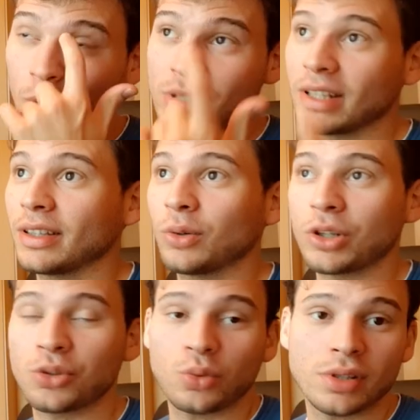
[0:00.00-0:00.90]
I always get the
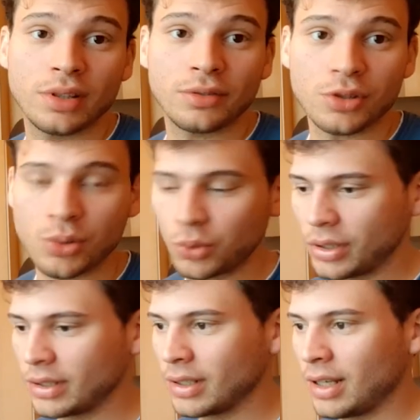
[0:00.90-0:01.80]
question what's the difference
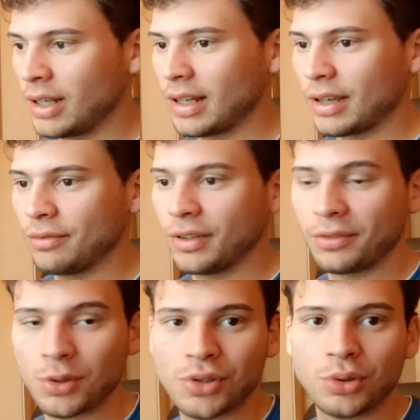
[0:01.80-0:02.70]
between like a
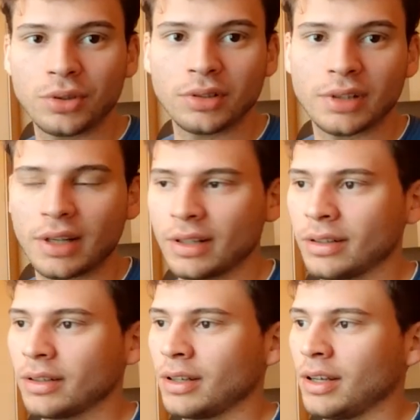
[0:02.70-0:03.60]
Winfo student and
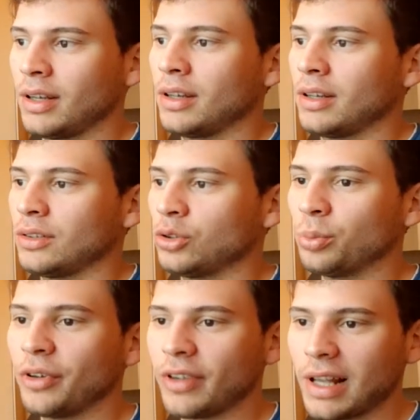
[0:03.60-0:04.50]
a
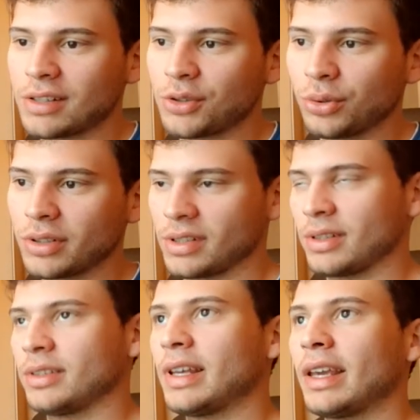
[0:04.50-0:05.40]
TUM BWL student
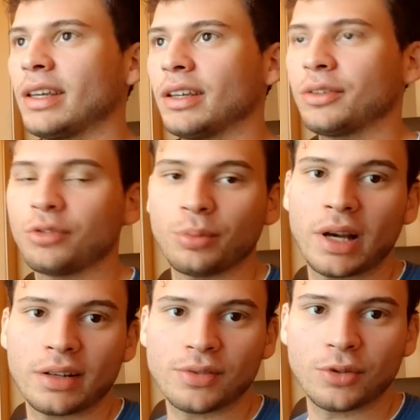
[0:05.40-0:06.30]
taking
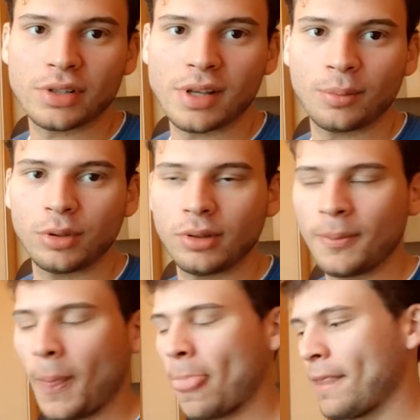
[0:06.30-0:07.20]
informatics, for example.
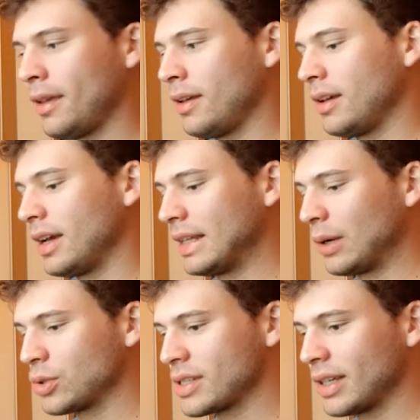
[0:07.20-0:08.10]
And I
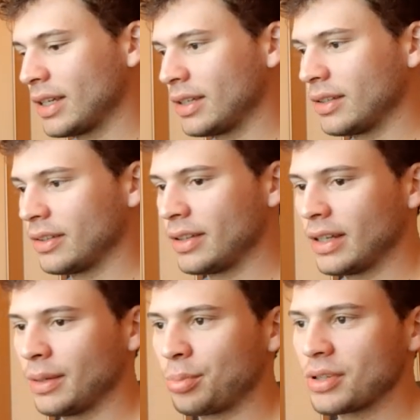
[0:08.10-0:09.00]
would say
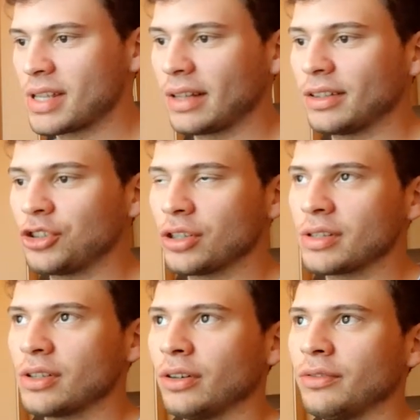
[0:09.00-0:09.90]
the
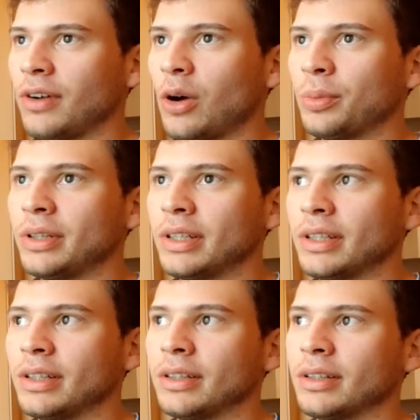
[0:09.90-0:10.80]
percentages of how
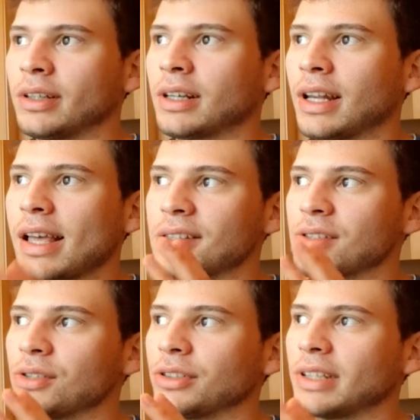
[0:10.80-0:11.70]
many
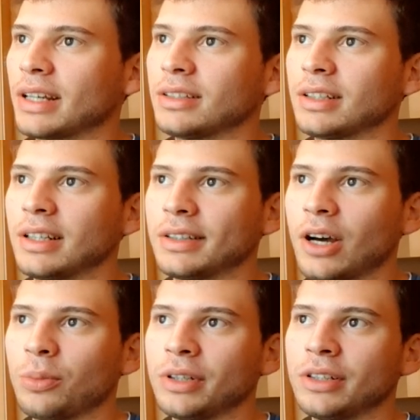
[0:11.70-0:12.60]
classes are technical and
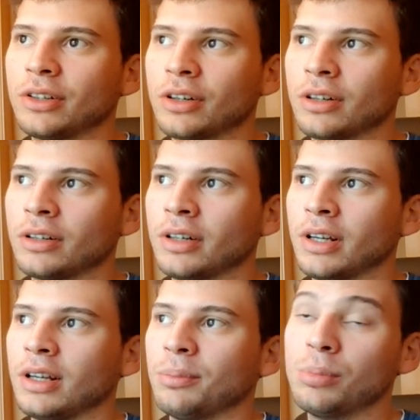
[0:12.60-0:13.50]
how many are
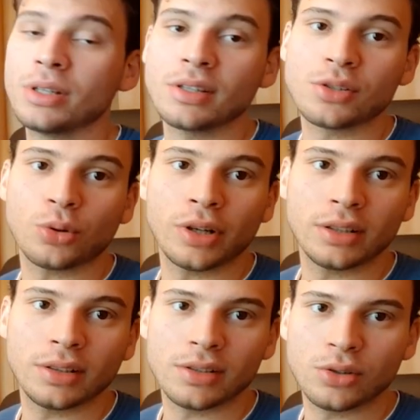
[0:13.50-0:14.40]
business
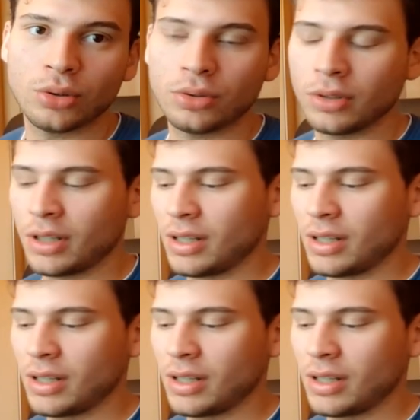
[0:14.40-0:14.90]
oriented. So